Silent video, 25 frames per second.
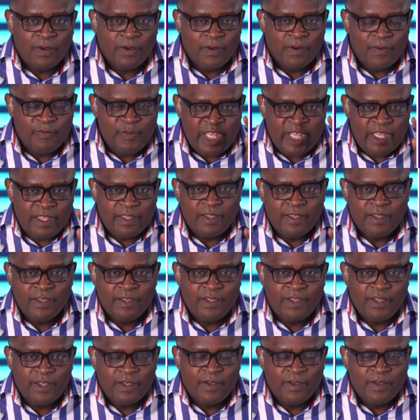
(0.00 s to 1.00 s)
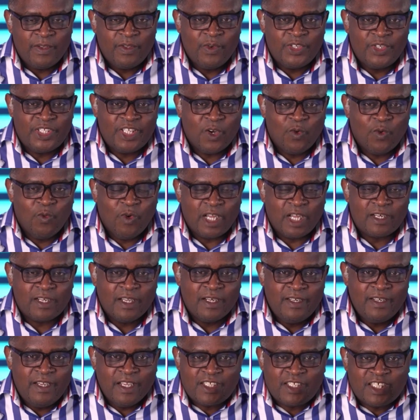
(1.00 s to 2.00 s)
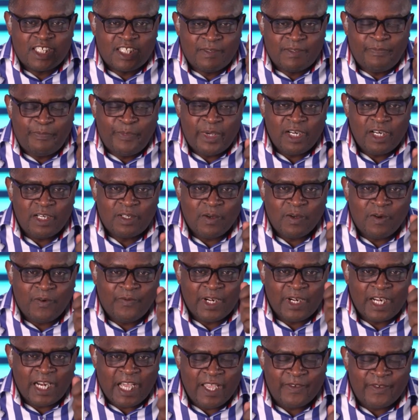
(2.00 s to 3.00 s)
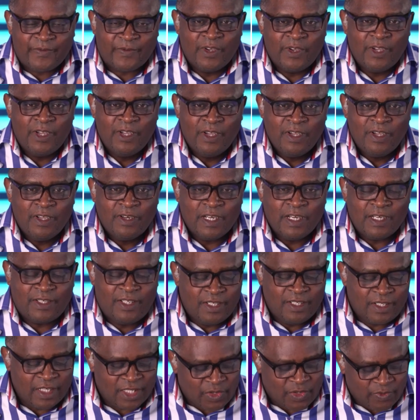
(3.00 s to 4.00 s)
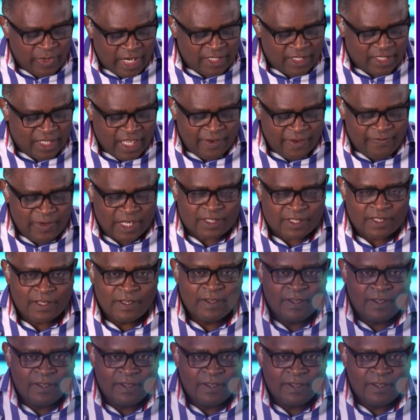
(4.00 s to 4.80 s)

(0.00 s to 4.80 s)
Me. Using what? The Spirit of life that Jesus Christ gave us.